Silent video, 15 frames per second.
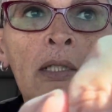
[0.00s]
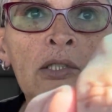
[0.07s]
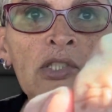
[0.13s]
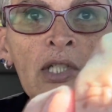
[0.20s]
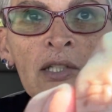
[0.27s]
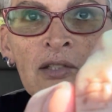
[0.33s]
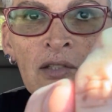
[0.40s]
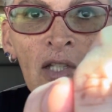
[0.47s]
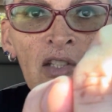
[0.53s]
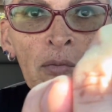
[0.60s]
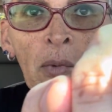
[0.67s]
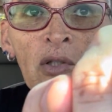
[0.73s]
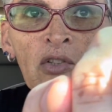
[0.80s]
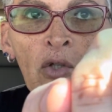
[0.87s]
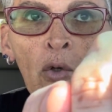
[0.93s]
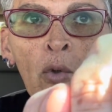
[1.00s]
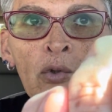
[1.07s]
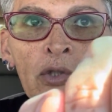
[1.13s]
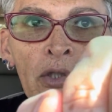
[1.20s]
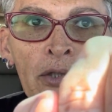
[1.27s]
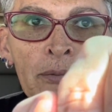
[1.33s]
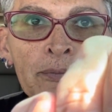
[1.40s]
She's 6 months
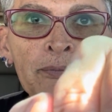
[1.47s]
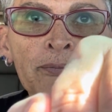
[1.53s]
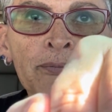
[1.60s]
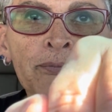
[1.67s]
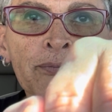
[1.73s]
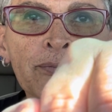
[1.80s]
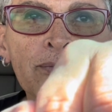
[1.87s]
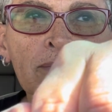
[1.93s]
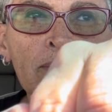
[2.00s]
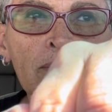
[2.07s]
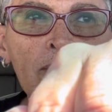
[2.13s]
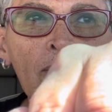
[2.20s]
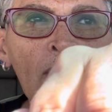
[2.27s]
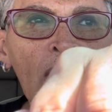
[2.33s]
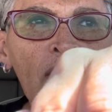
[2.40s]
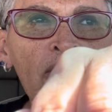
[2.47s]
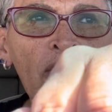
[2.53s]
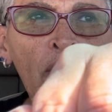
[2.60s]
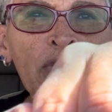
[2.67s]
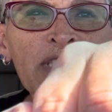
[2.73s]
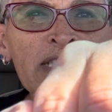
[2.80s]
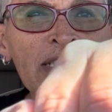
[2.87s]
older,
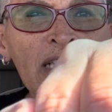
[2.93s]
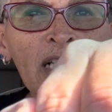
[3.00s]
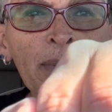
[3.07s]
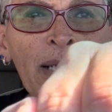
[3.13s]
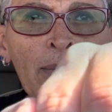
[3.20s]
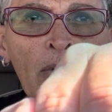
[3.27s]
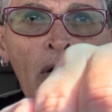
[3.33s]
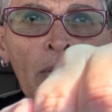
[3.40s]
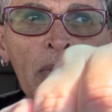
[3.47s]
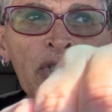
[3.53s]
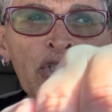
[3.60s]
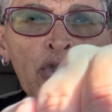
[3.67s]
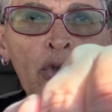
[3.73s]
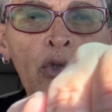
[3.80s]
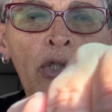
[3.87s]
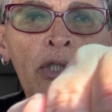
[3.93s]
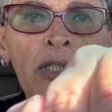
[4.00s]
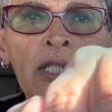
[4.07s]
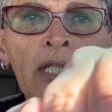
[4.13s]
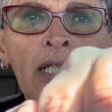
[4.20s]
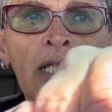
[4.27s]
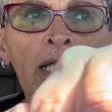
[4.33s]
so she's a little bit more mature
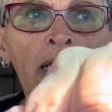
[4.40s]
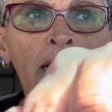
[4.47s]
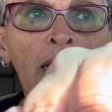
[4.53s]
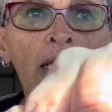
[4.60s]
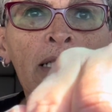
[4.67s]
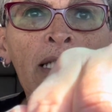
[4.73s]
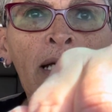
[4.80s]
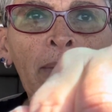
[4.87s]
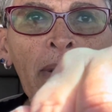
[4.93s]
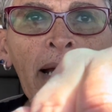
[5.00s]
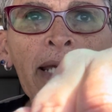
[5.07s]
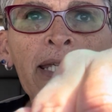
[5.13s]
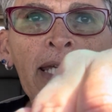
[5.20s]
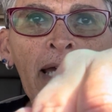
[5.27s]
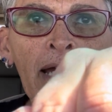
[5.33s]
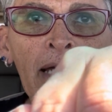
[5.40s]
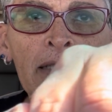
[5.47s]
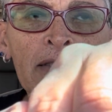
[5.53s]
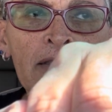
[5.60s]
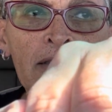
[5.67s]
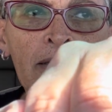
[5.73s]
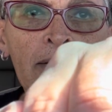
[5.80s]
than my
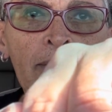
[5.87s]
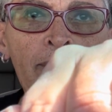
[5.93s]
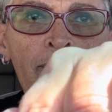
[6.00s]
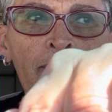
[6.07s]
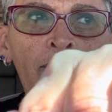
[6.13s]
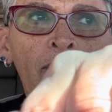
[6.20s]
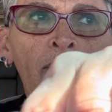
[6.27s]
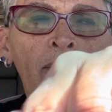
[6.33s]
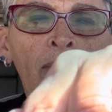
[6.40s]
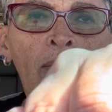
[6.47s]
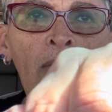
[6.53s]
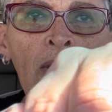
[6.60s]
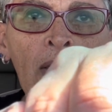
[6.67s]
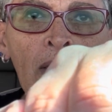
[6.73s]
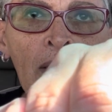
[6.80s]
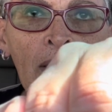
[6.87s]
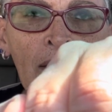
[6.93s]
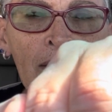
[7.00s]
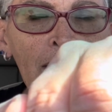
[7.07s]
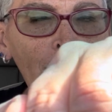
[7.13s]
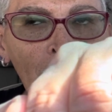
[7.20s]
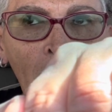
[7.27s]
cats.
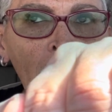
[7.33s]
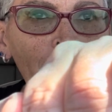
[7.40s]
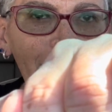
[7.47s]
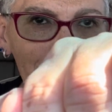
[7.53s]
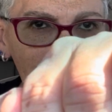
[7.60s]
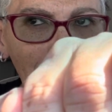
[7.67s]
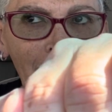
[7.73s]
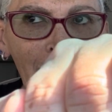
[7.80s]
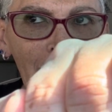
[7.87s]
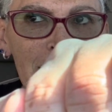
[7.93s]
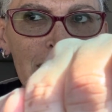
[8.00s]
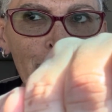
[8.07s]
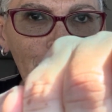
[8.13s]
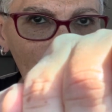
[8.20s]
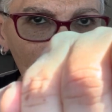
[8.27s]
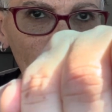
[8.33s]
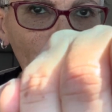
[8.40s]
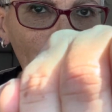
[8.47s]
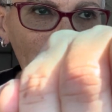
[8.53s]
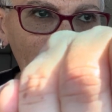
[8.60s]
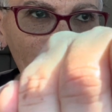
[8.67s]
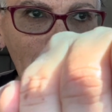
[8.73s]
They're all my cats, but you know
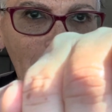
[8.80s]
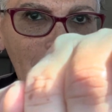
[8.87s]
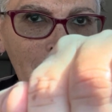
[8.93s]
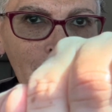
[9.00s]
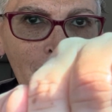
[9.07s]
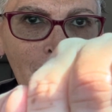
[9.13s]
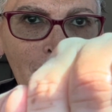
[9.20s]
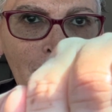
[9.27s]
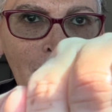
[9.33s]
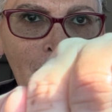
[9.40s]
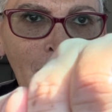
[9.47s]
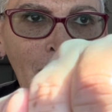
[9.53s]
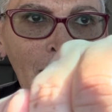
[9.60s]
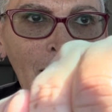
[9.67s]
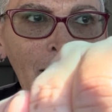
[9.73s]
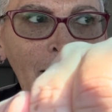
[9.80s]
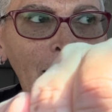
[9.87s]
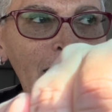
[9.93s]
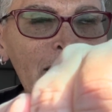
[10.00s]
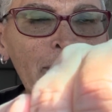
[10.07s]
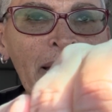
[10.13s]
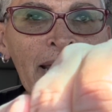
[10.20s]
what I mean,
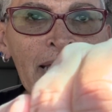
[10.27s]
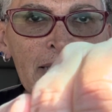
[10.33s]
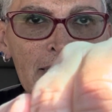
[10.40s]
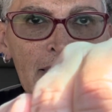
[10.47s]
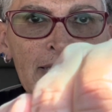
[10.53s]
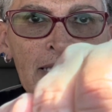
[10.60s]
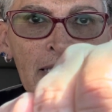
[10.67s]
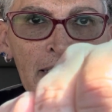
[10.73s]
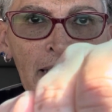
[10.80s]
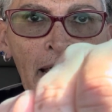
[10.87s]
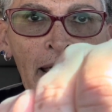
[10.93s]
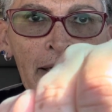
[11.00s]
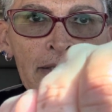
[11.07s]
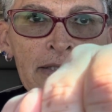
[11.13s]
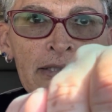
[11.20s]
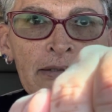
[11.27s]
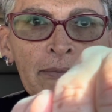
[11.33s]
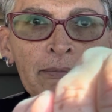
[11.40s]
as my existing cats.